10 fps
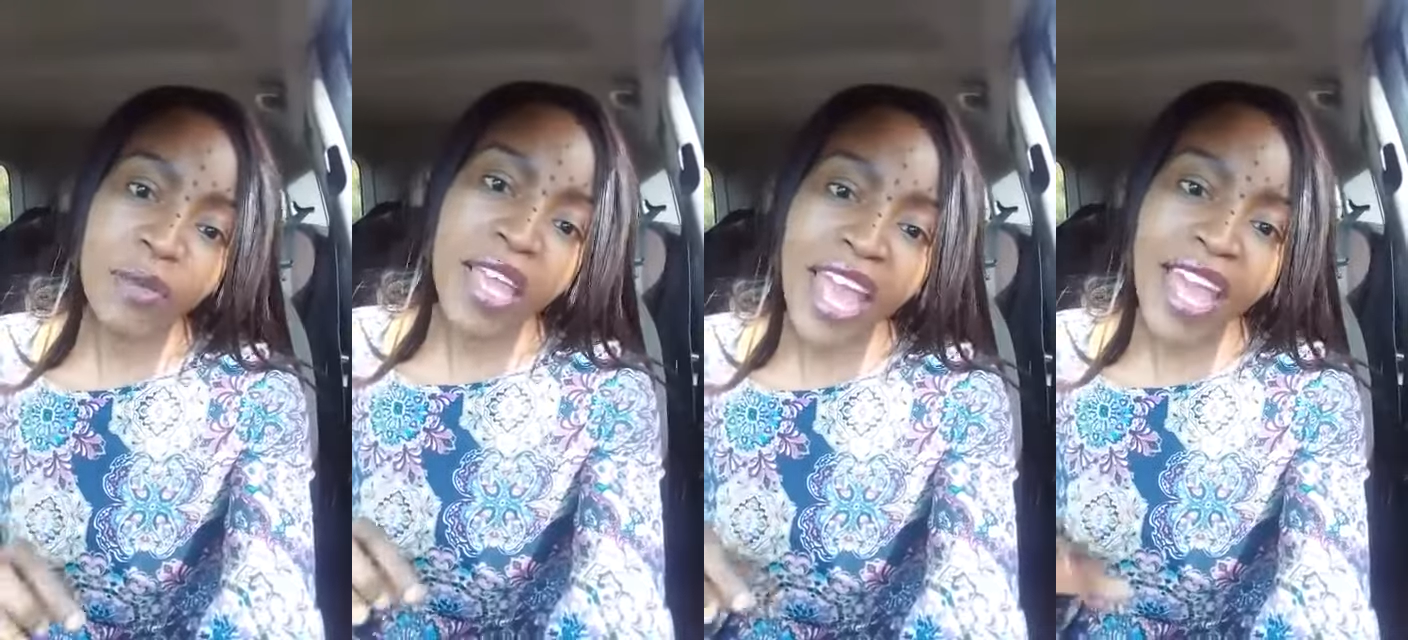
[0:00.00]

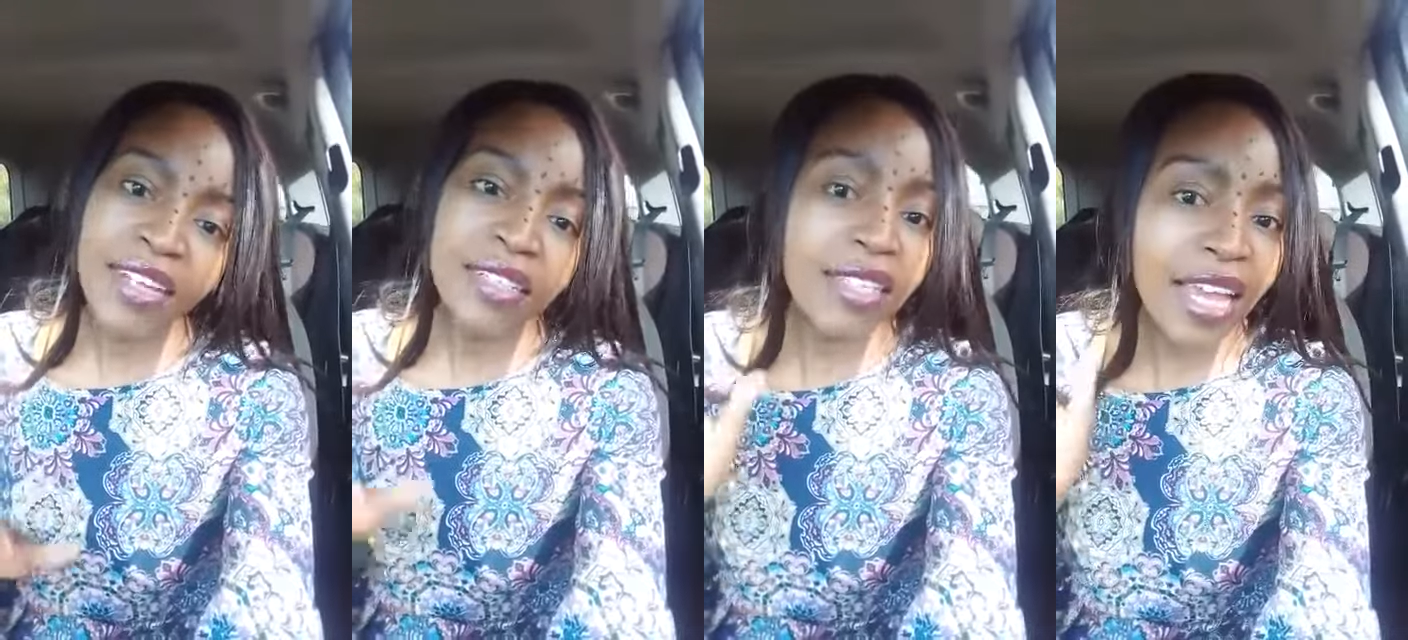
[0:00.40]
we
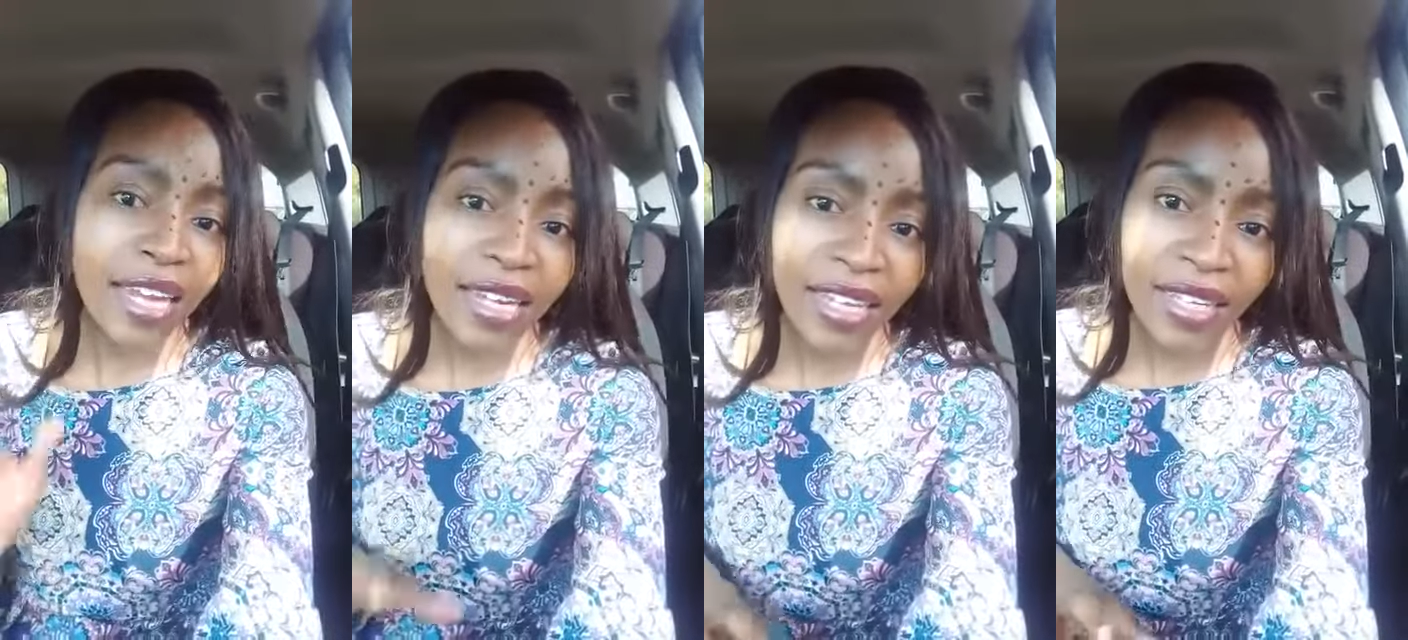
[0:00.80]
had,
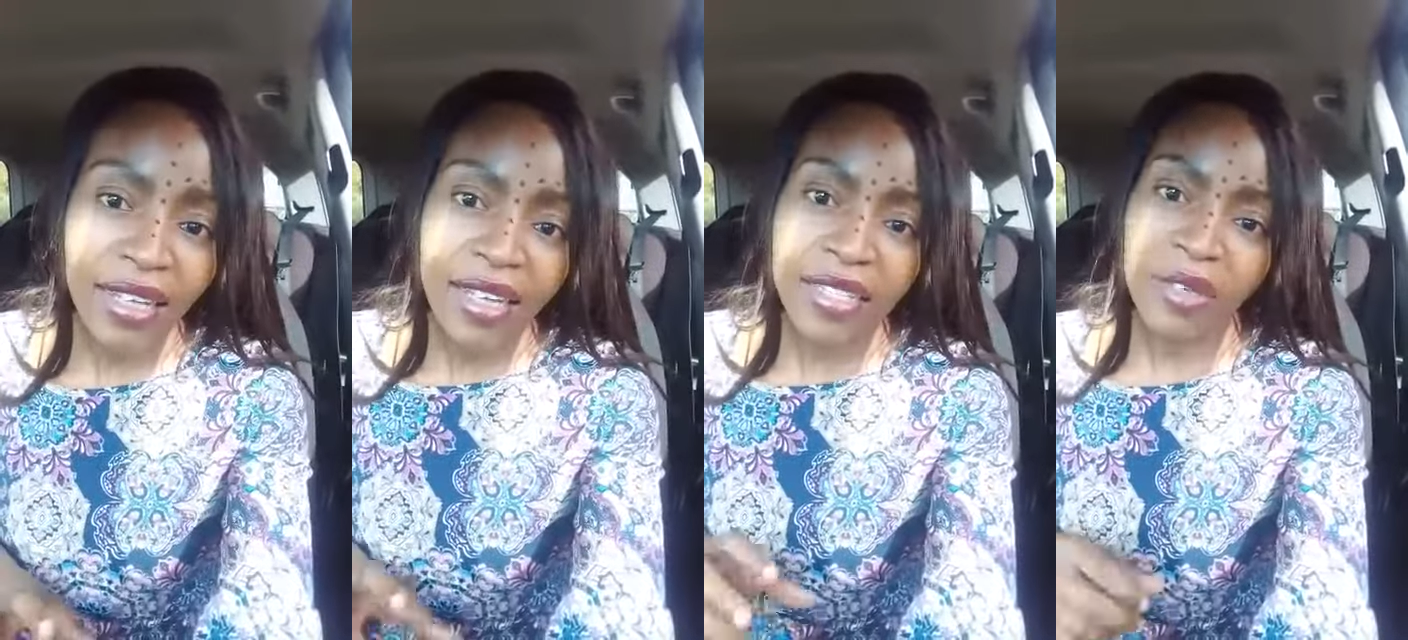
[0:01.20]
tackling
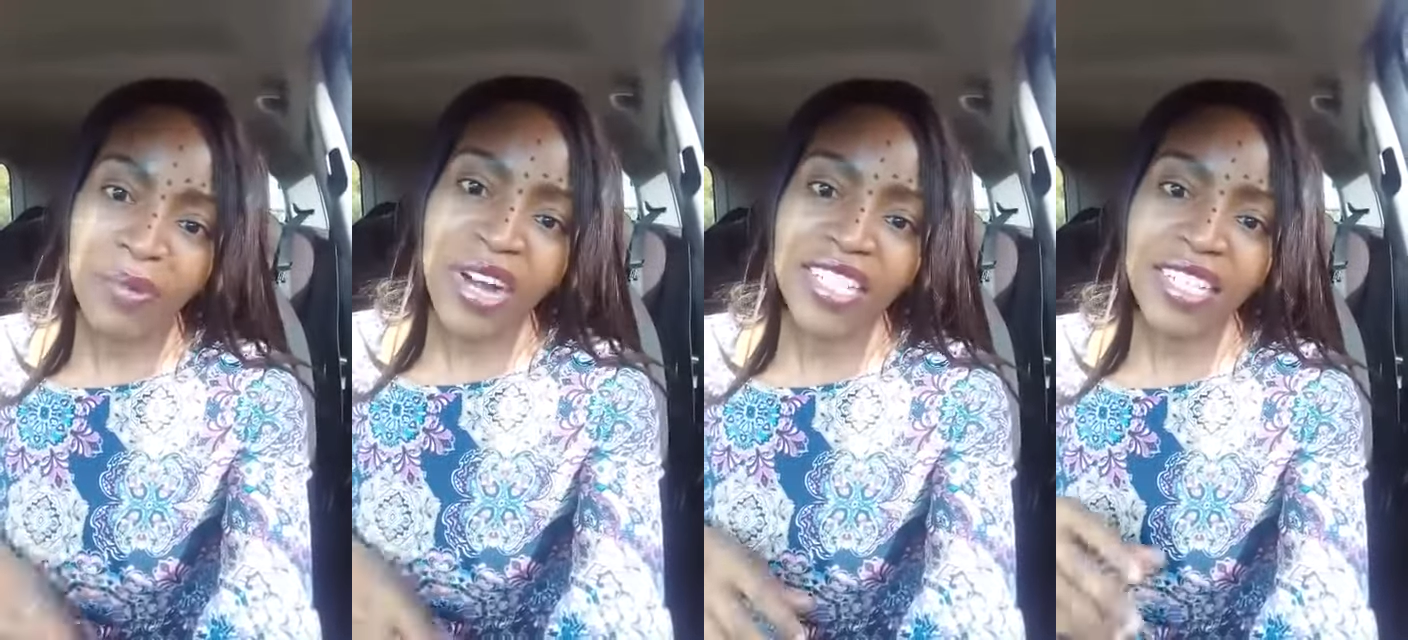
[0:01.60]

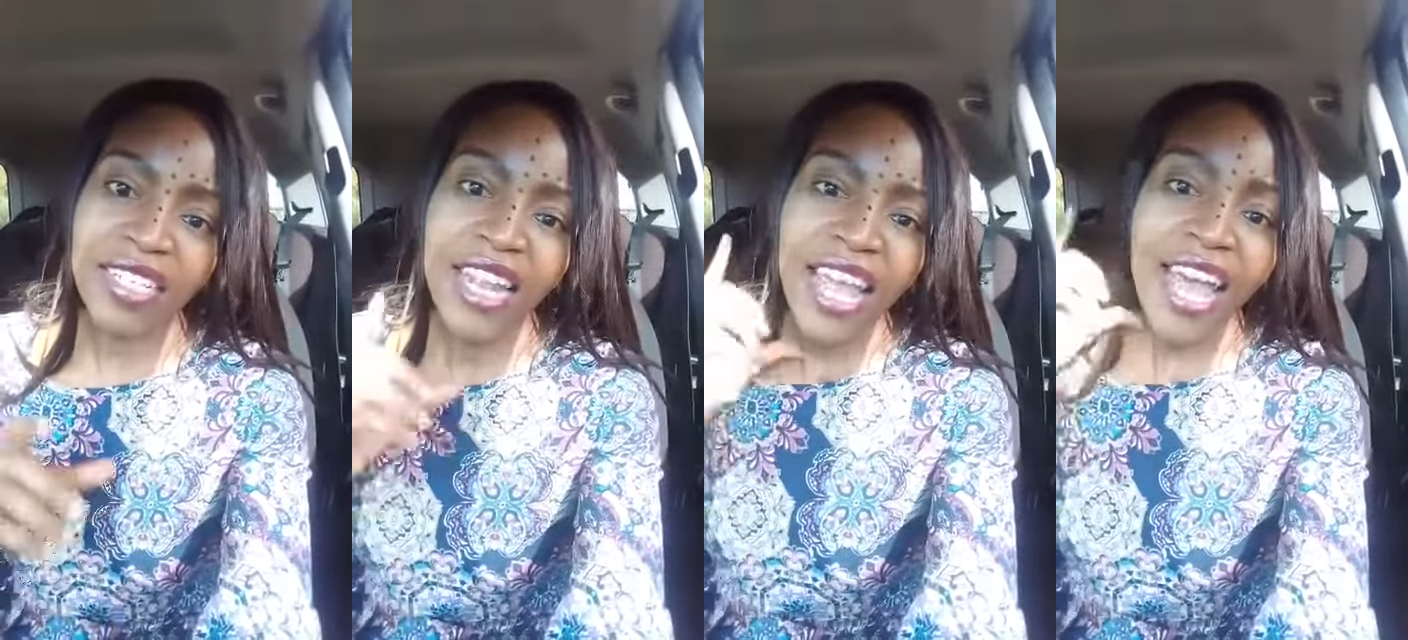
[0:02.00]
depression,